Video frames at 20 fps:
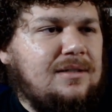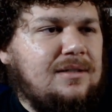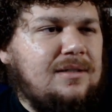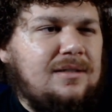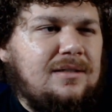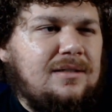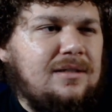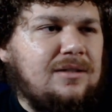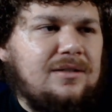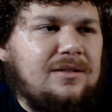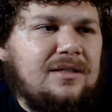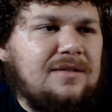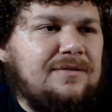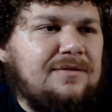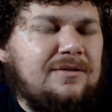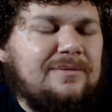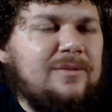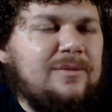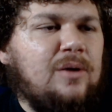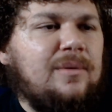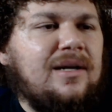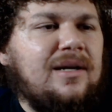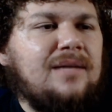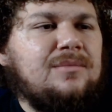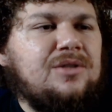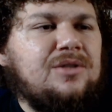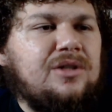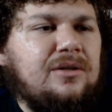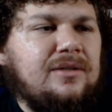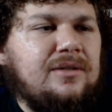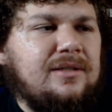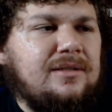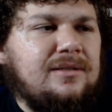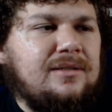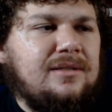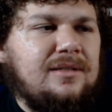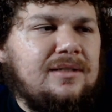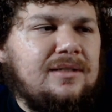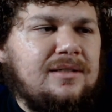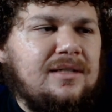Don't think for a moment I'm joking,
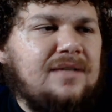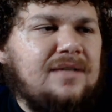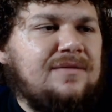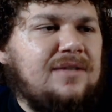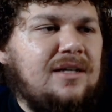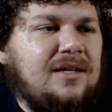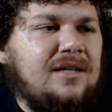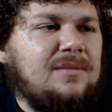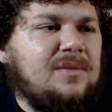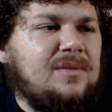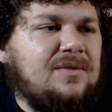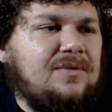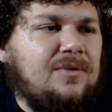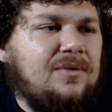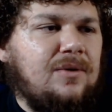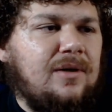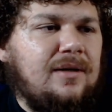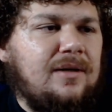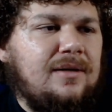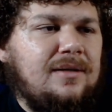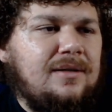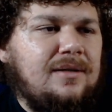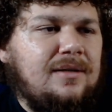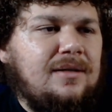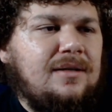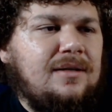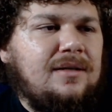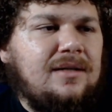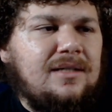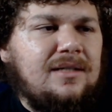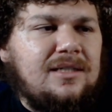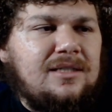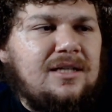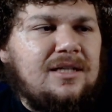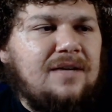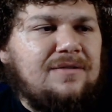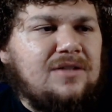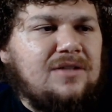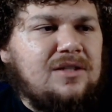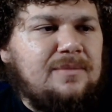because I've done it before, and to
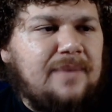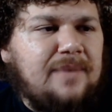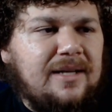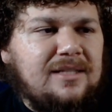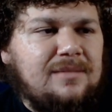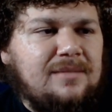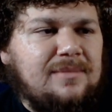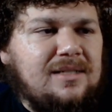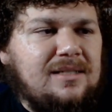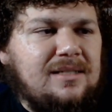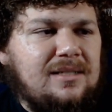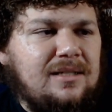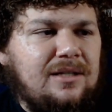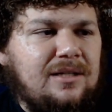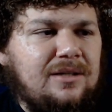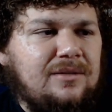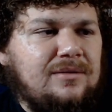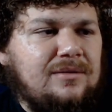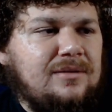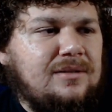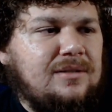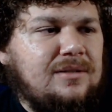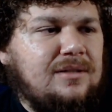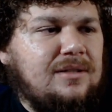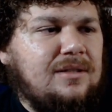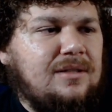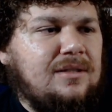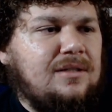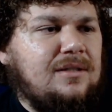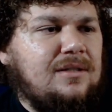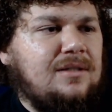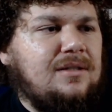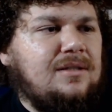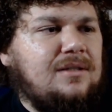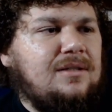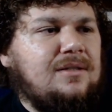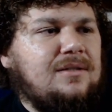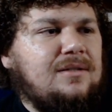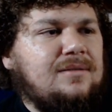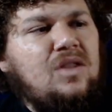tougher specimens than you."
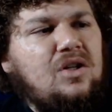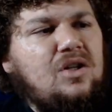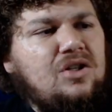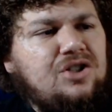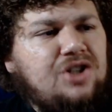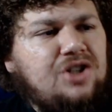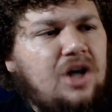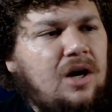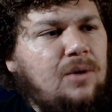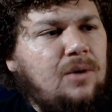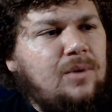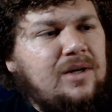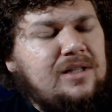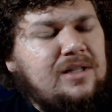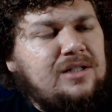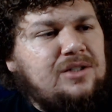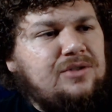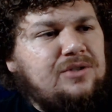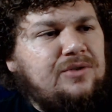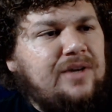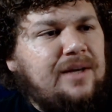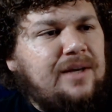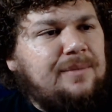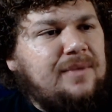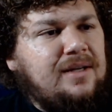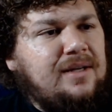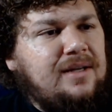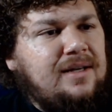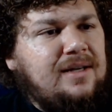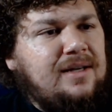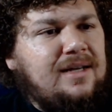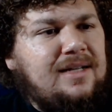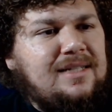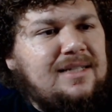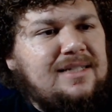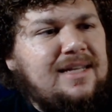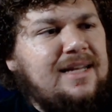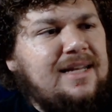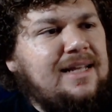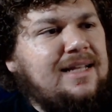Chong wanted to scream.
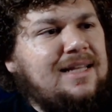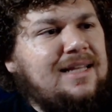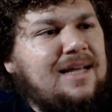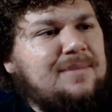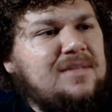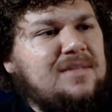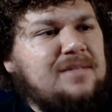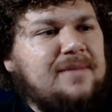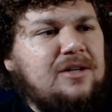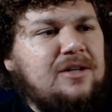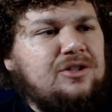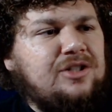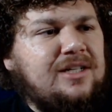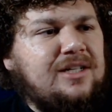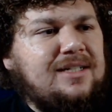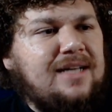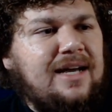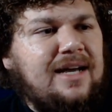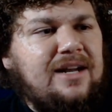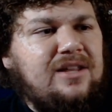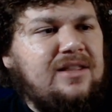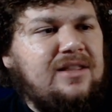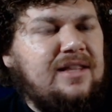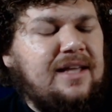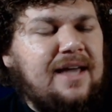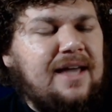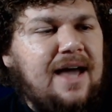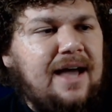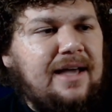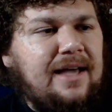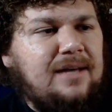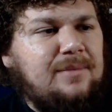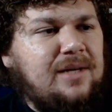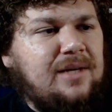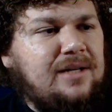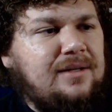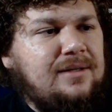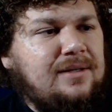Instead, he clamped his mouth shut tighter than the gag had been.